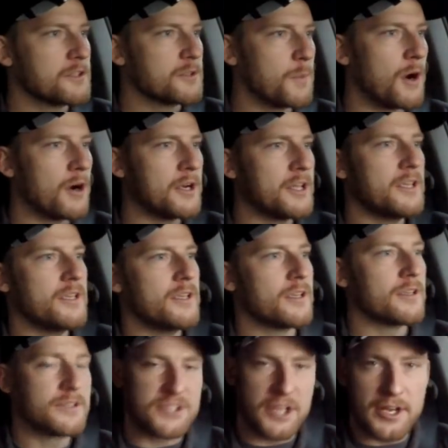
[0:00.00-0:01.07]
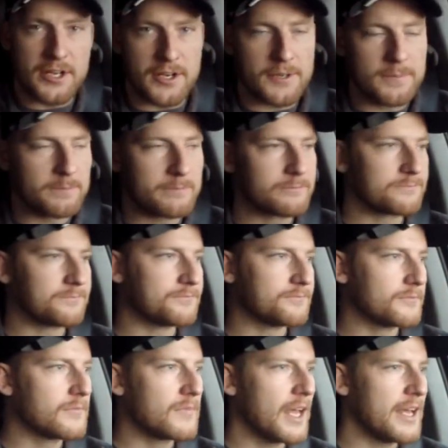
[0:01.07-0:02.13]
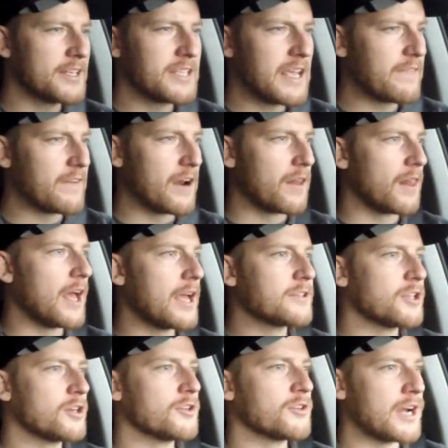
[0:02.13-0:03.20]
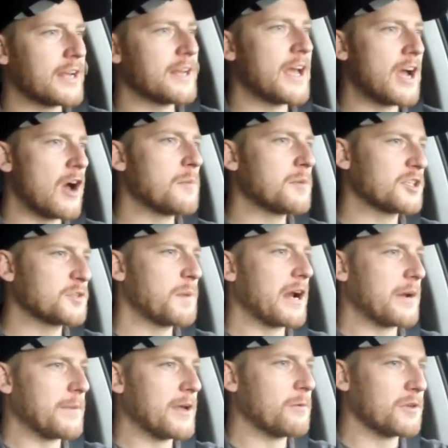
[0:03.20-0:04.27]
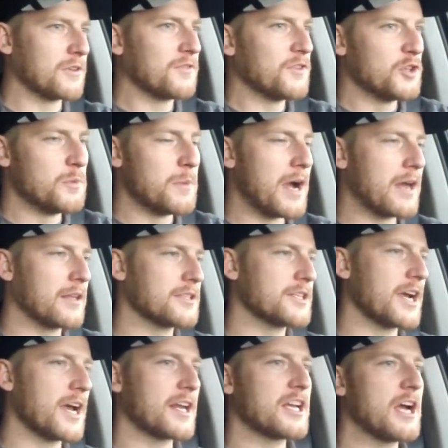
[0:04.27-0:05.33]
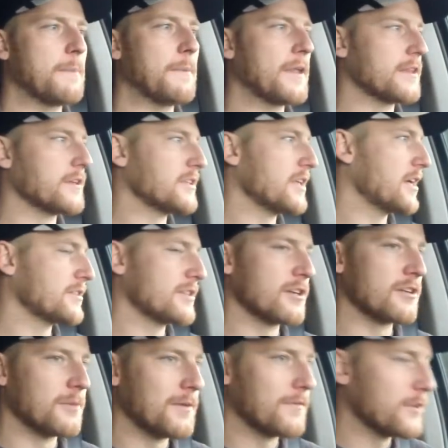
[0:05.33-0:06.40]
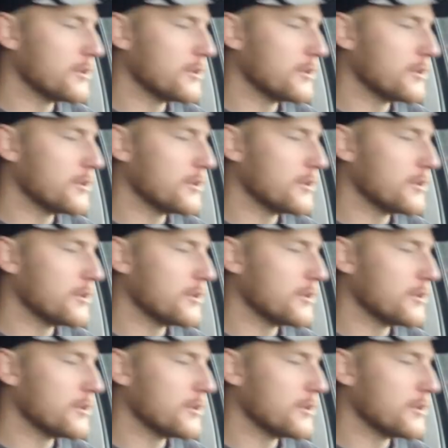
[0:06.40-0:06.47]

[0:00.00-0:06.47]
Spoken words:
Smarty Senior. I just have it on a light tune right now. I'm experimenting with fuel mileage. I got a couple other tests I'm going to run